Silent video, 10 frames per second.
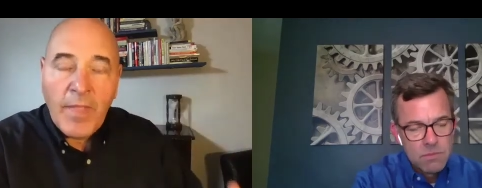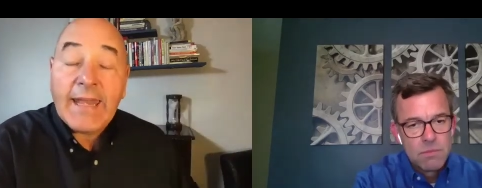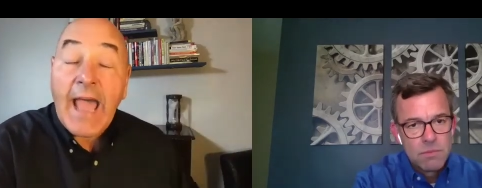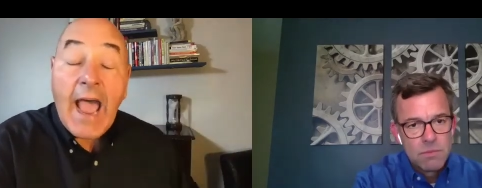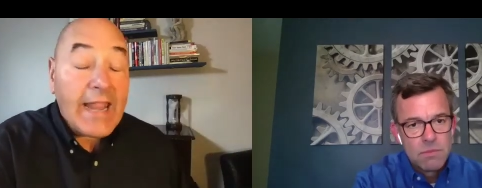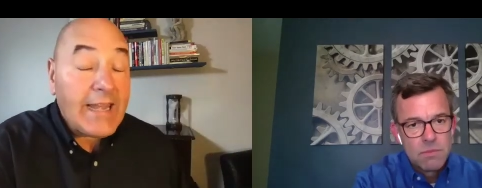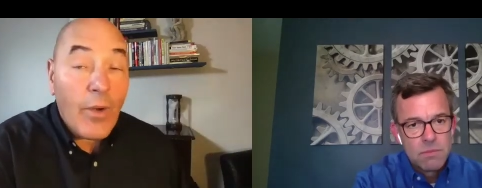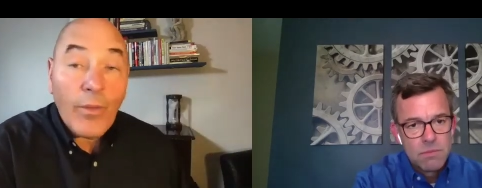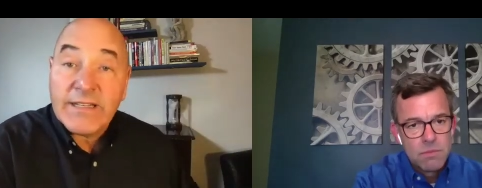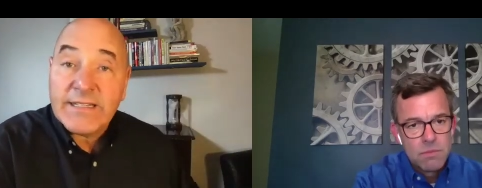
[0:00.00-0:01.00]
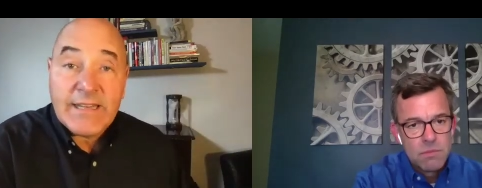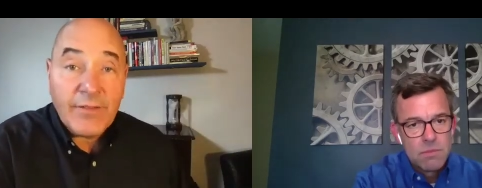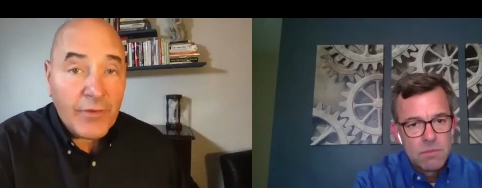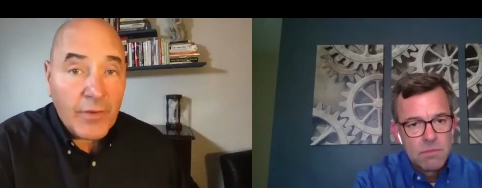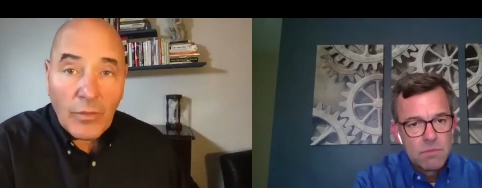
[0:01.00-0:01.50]
Speaker 1: i know it's
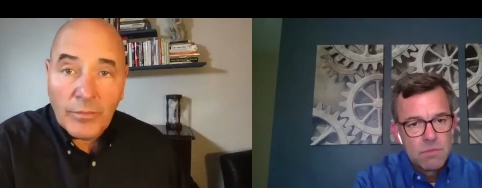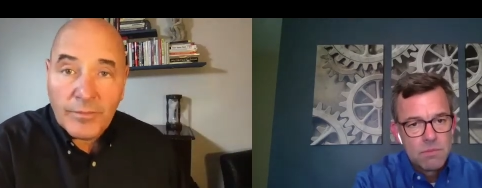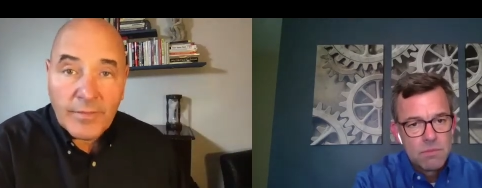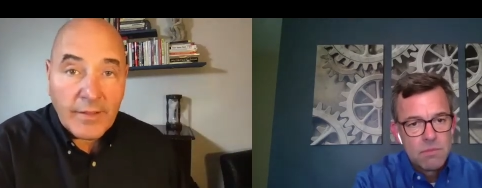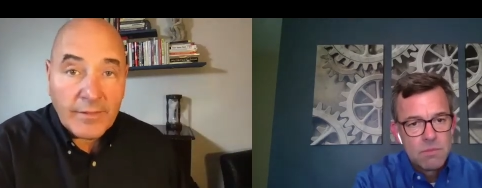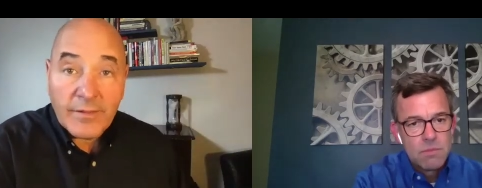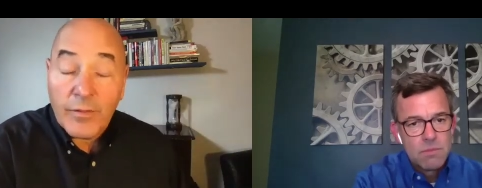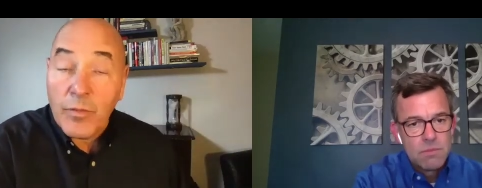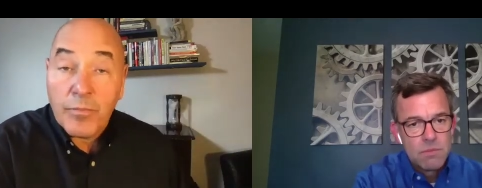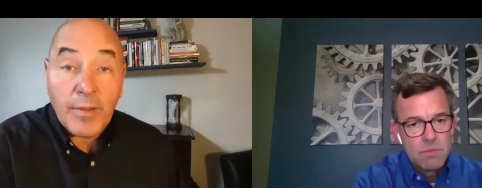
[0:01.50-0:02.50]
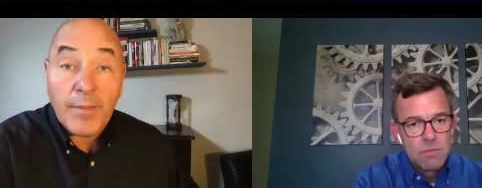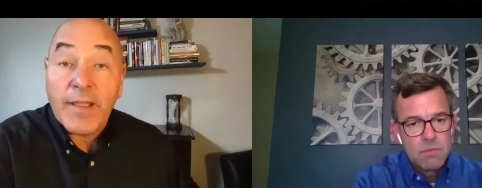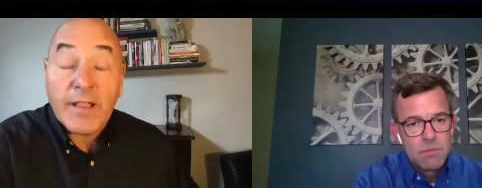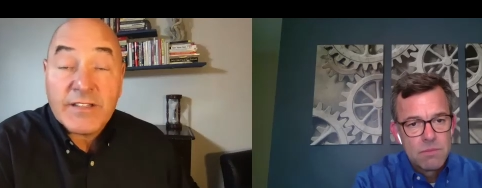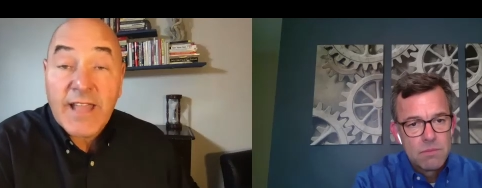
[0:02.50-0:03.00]
difficult that to because
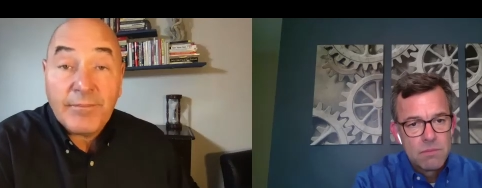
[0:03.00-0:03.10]
that